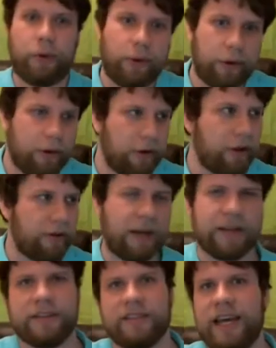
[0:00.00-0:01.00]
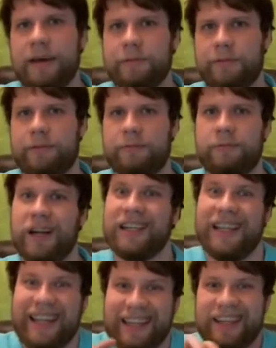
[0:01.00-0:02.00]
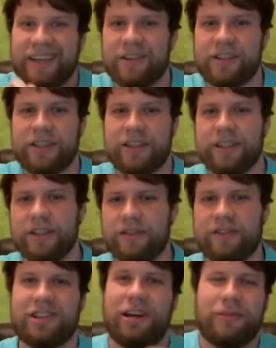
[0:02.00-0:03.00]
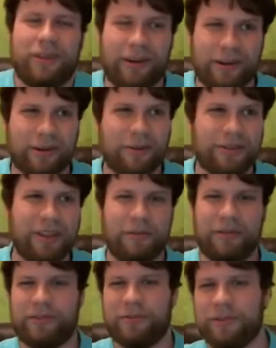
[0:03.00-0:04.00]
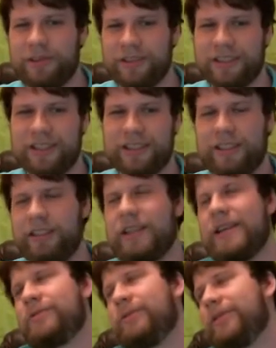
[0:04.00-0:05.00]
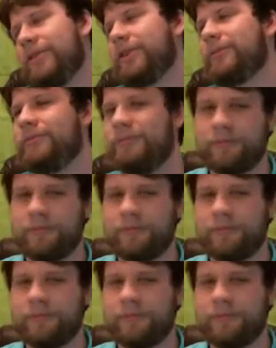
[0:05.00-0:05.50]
burned, I've gotten zapped with red lightning energy, shot with arrows, hit with swords, yeah, that sort of thing.